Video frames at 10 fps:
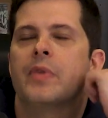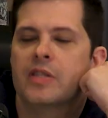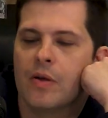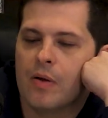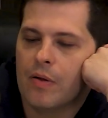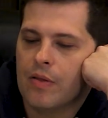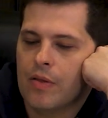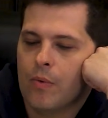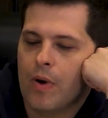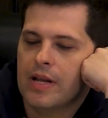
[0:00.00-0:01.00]
So
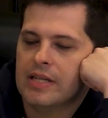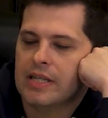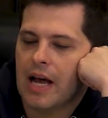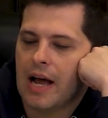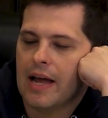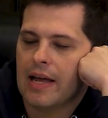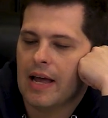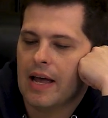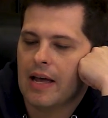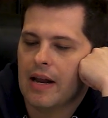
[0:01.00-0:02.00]
the ones I
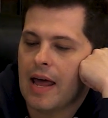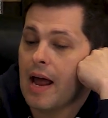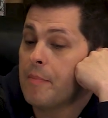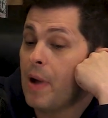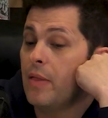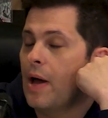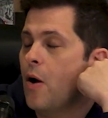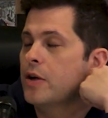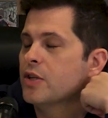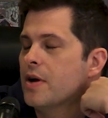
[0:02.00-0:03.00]
had, and I, by the way,
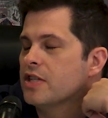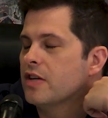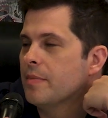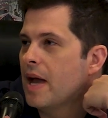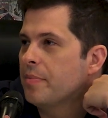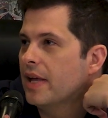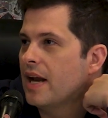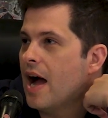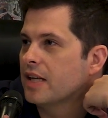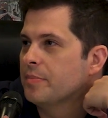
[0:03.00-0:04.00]
also on stream, I played
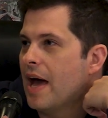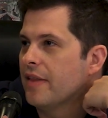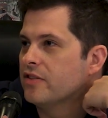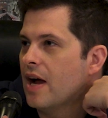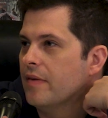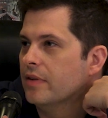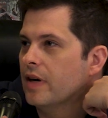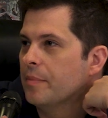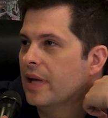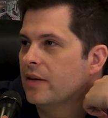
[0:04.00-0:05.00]
Octopath
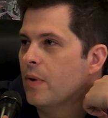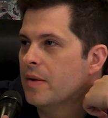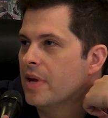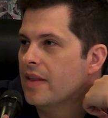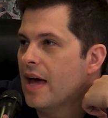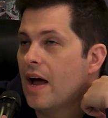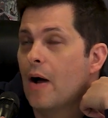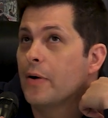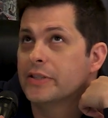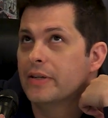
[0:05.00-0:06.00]
Traveler. I played quite a bit of that. I
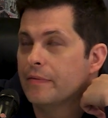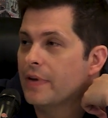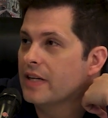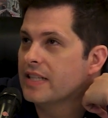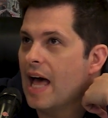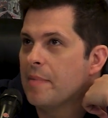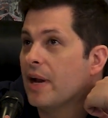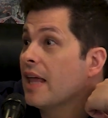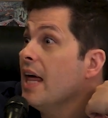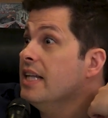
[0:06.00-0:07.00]
also didn't finish that,
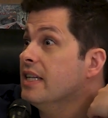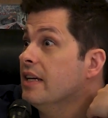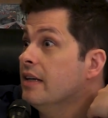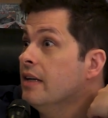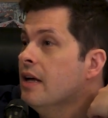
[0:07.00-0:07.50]
but I liked it.